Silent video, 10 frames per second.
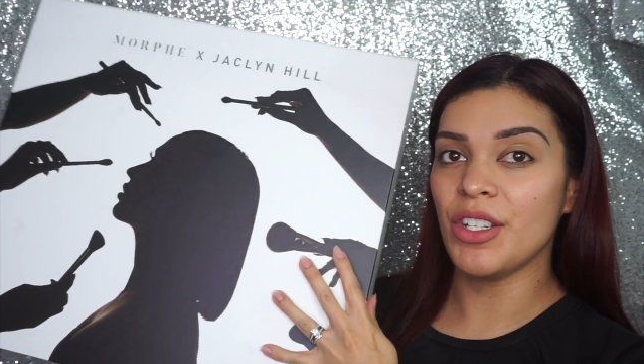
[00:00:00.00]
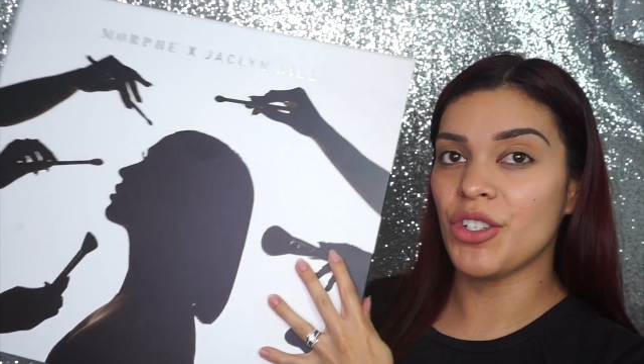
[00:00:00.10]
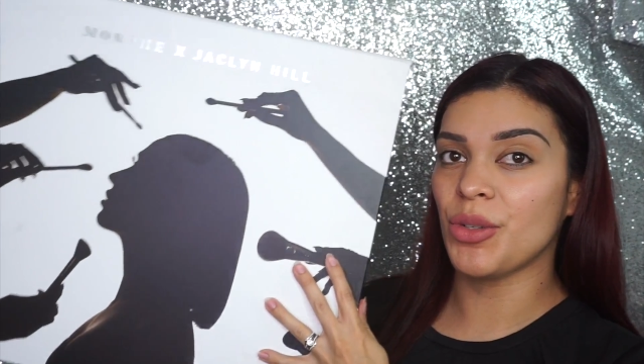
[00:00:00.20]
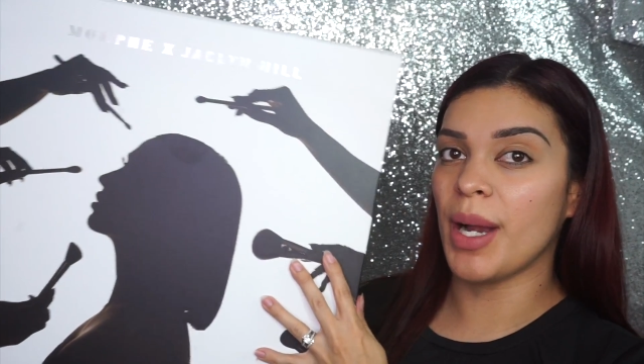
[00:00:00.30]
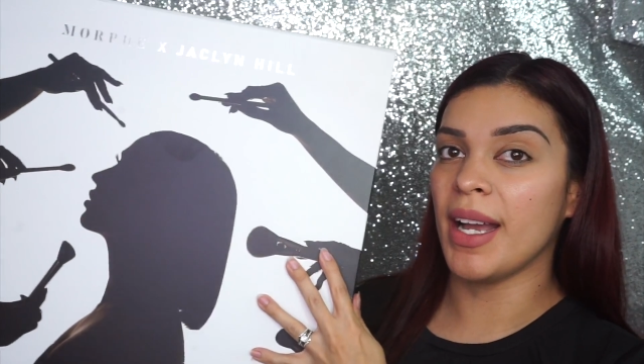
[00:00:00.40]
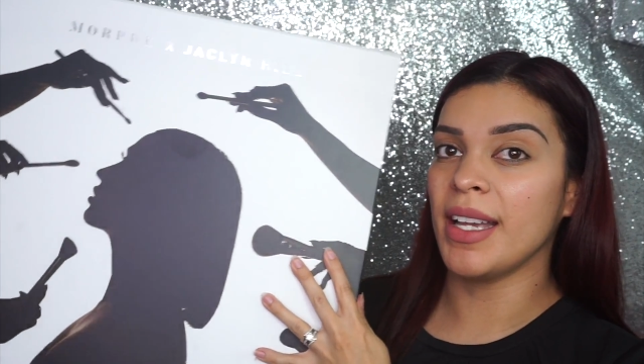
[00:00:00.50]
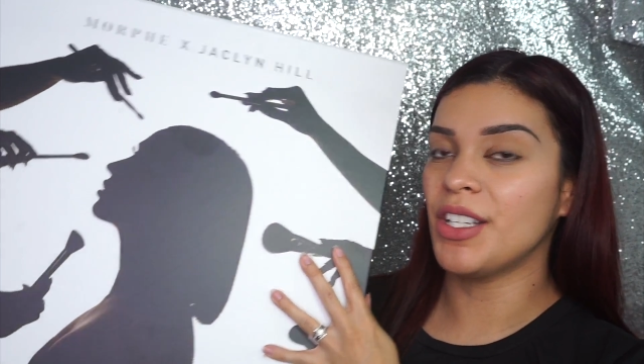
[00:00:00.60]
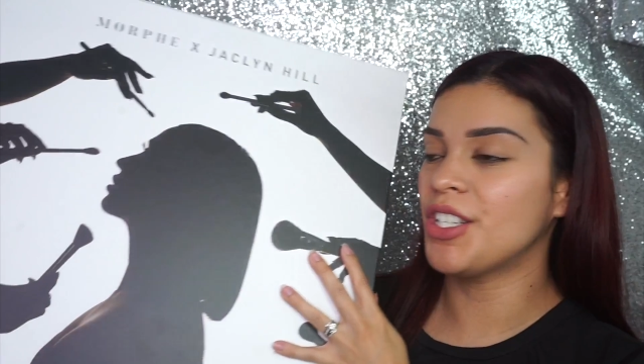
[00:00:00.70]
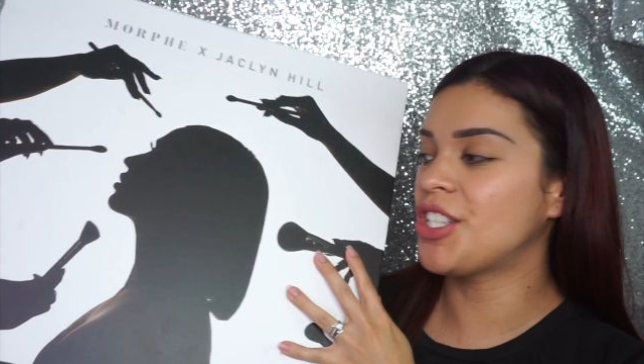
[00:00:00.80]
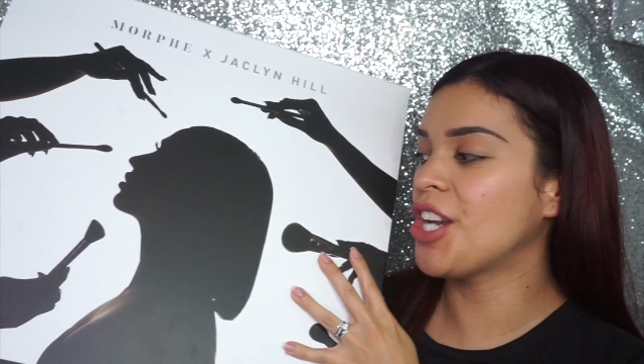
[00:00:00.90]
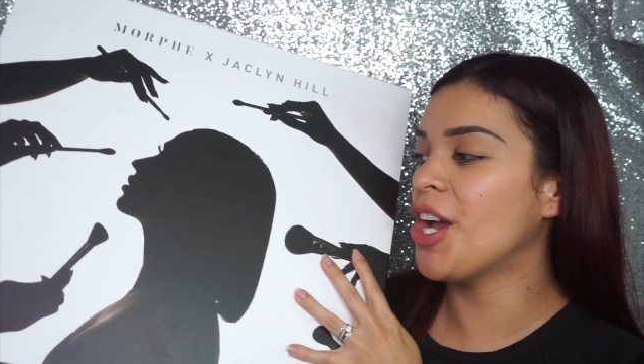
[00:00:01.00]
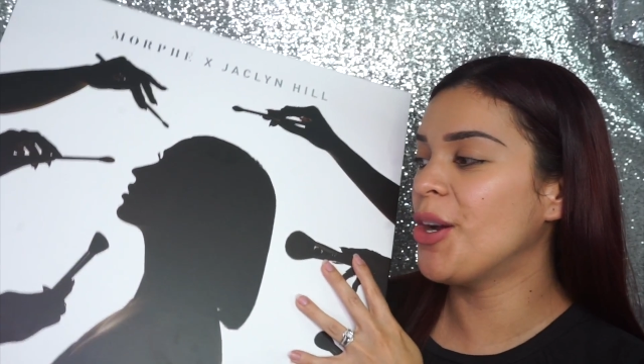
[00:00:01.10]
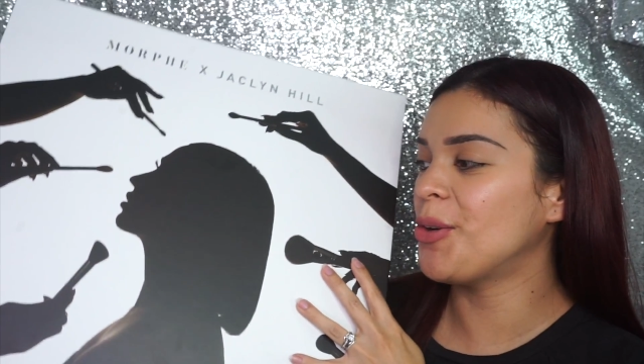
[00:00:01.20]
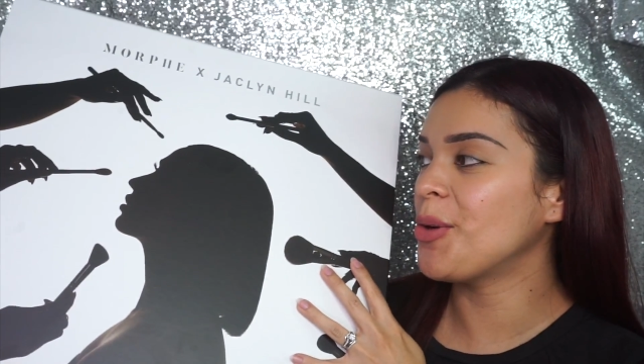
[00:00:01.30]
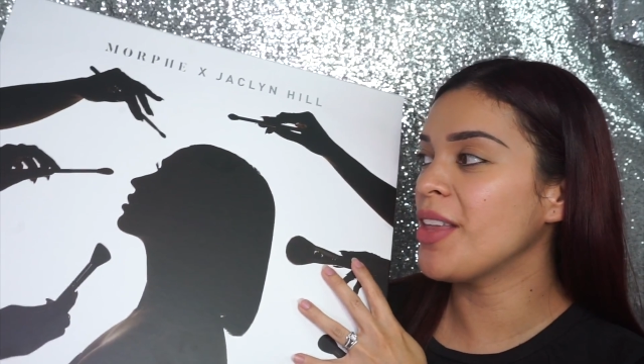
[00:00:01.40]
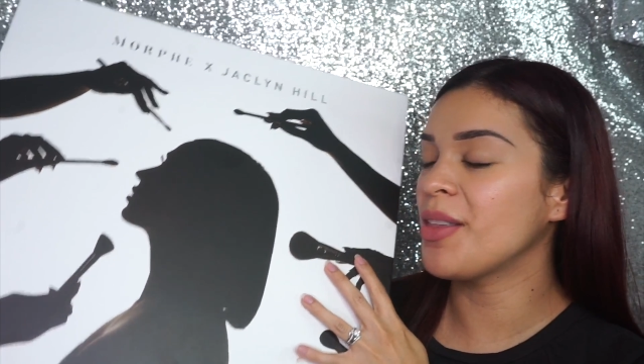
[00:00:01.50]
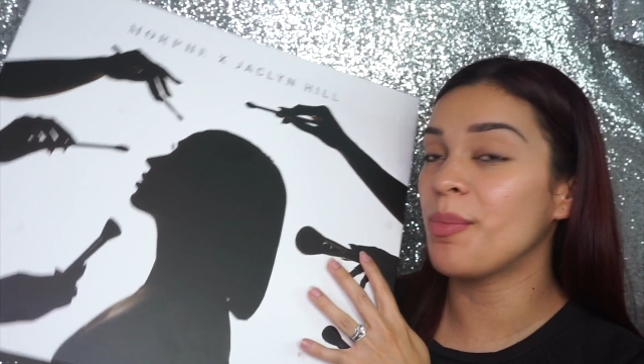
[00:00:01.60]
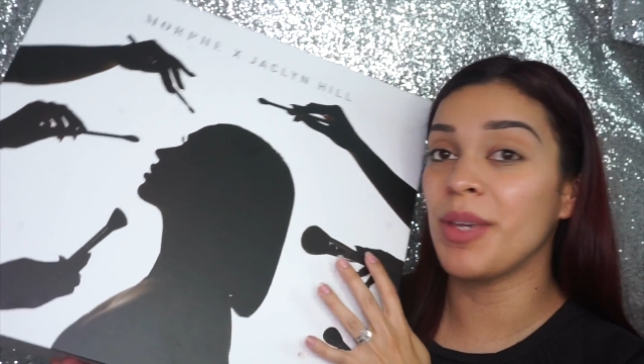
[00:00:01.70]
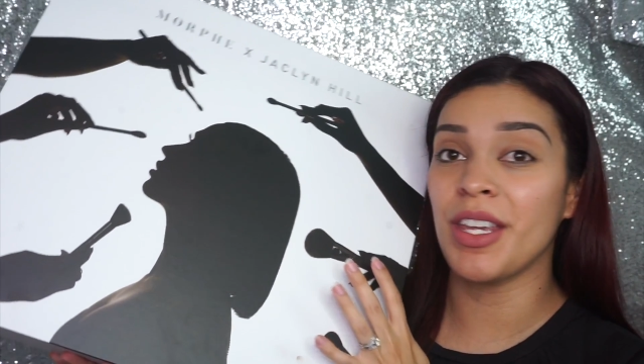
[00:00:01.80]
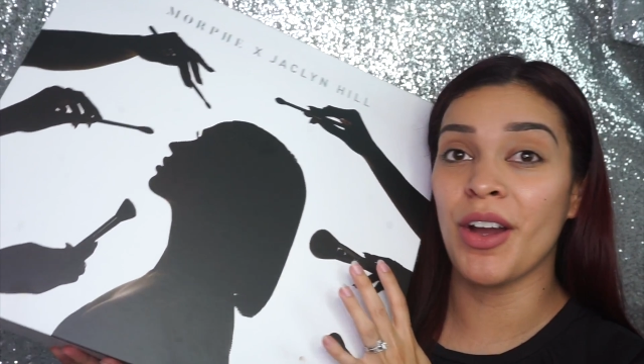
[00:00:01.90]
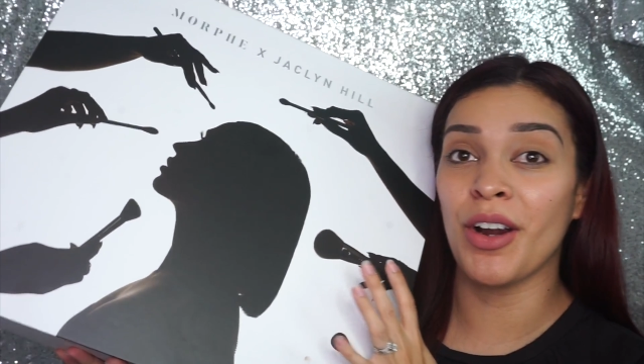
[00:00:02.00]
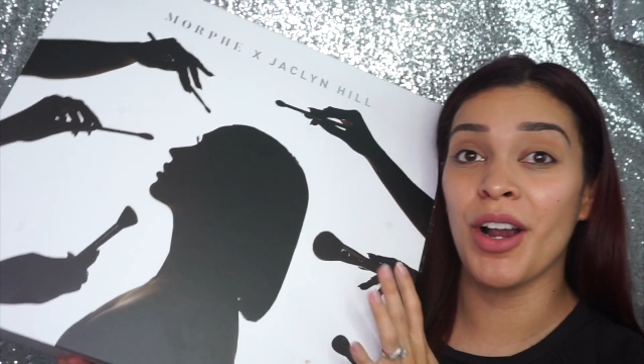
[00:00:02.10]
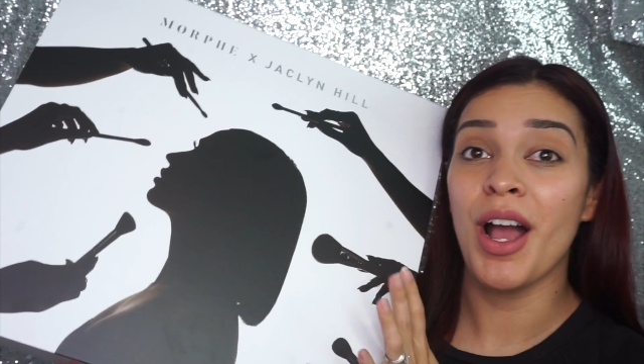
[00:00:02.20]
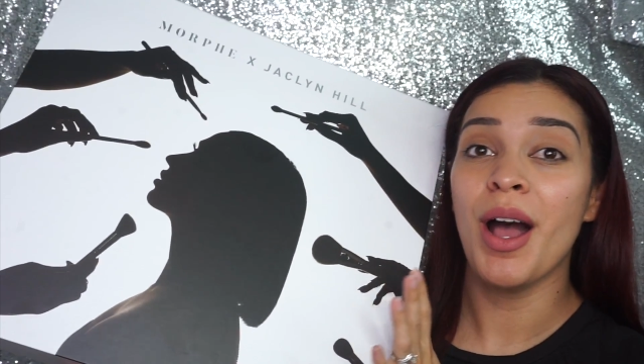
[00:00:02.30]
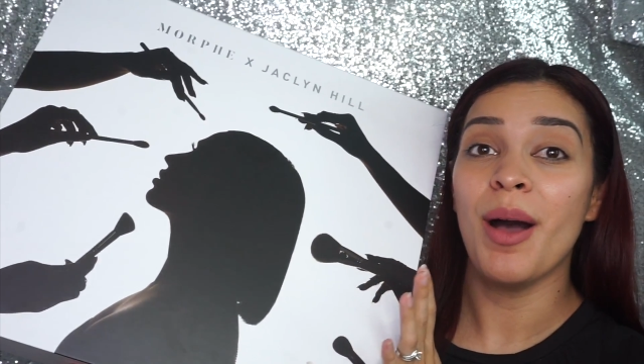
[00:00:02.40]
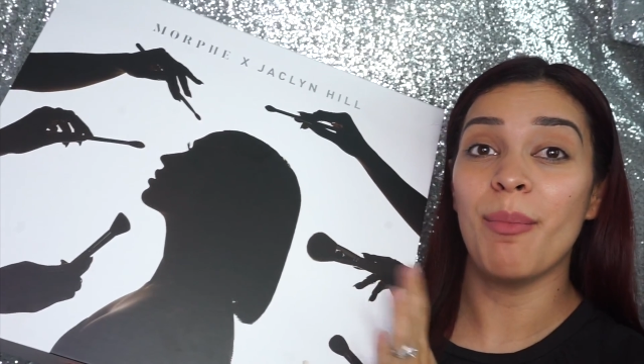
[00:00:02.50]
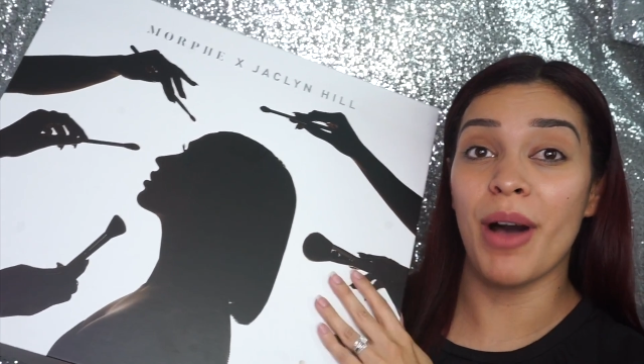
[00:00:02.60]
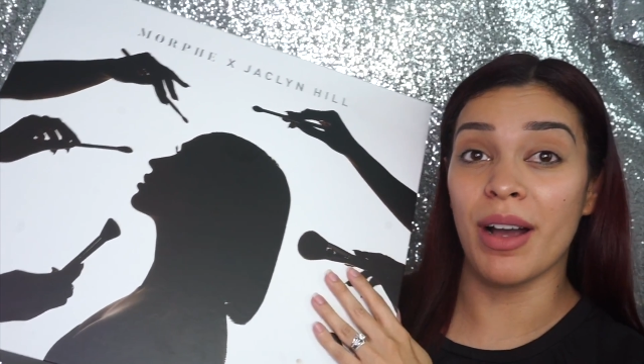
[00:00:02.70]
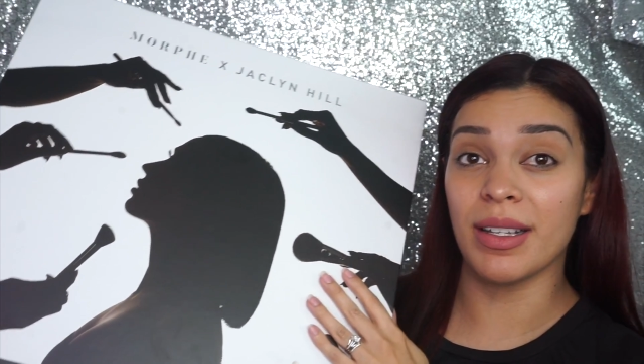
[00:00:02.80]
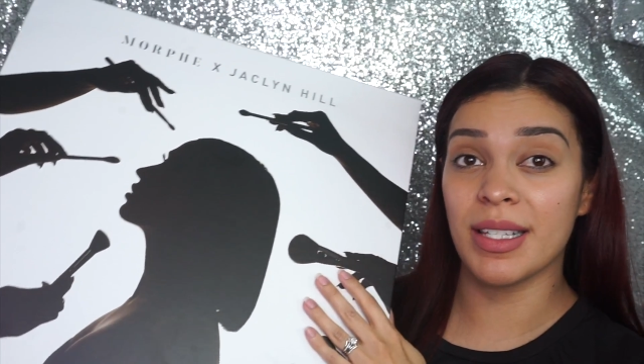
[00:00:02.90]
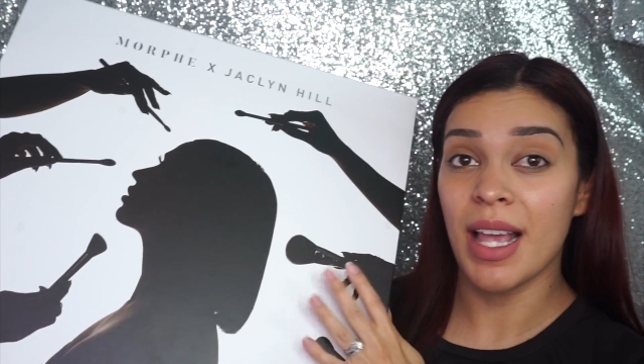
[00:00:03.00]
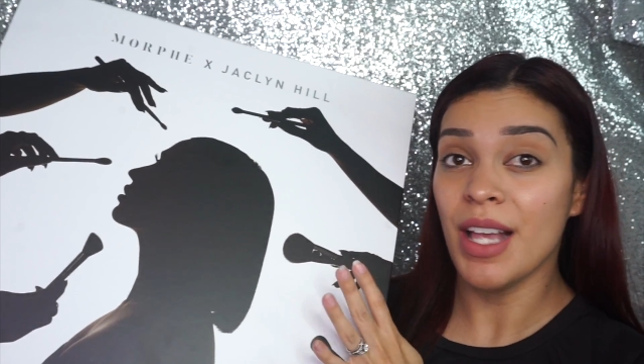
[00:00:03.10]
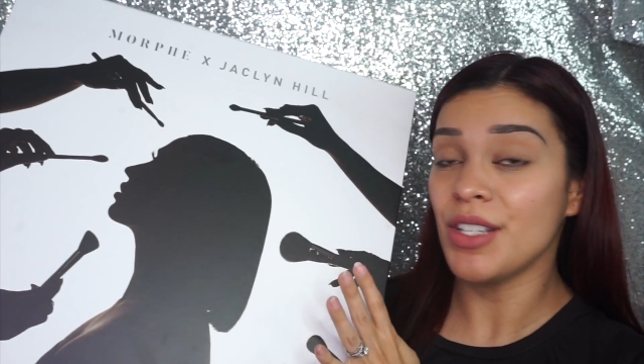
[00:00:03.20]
try to show the PR box.